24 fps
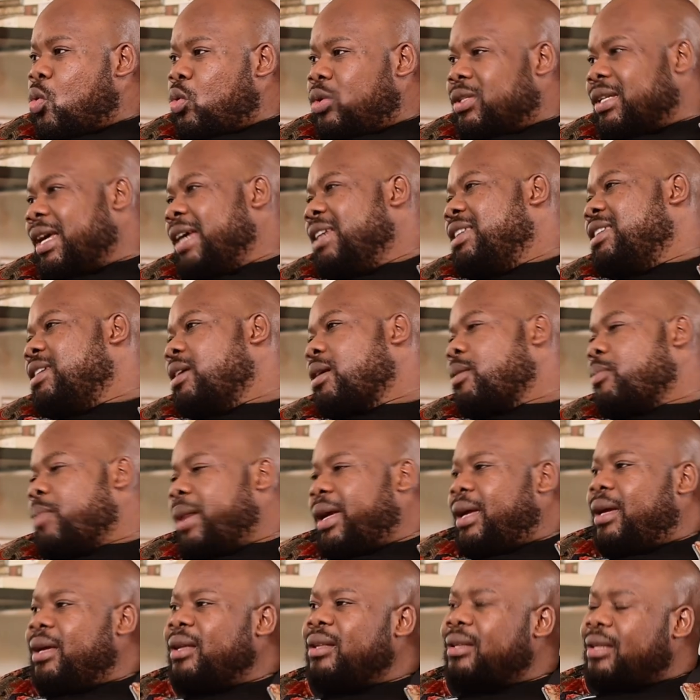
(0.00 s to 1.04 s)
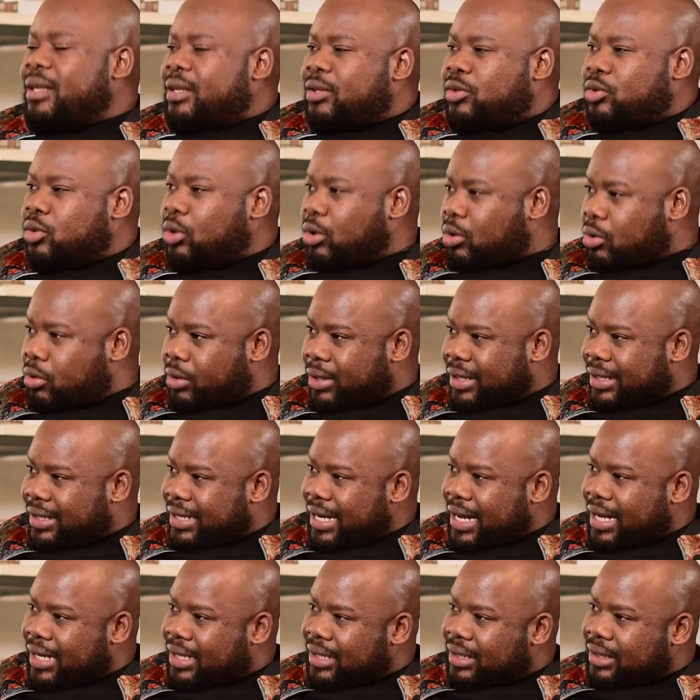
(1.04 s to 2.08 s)
Skyject marketing is not gonna
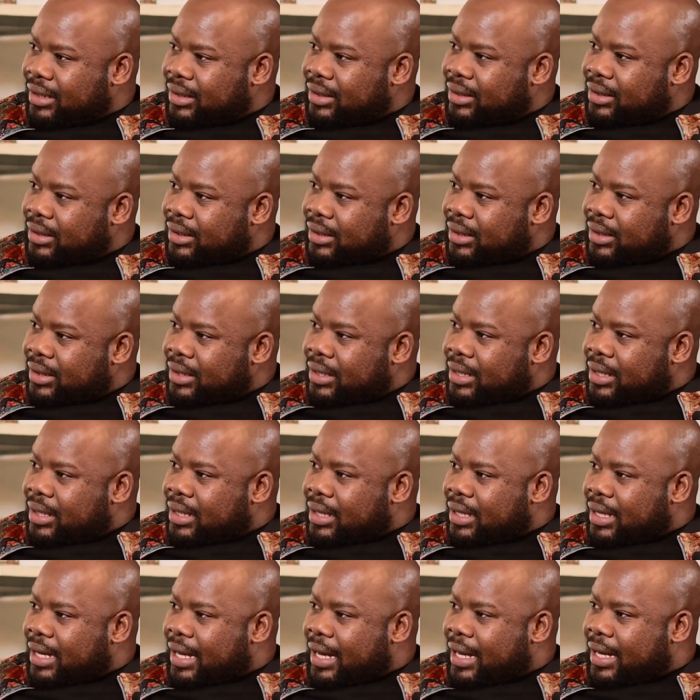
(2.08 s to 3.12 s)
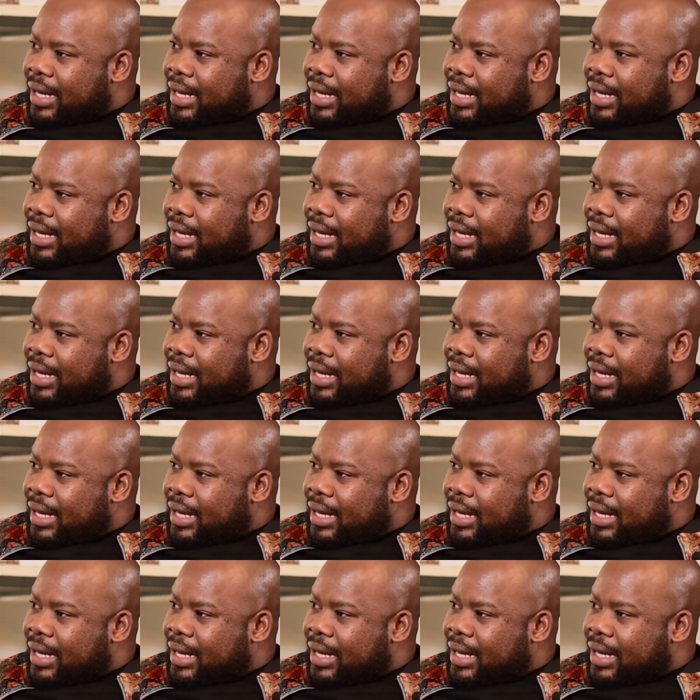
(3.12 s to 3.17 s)
die wow uh,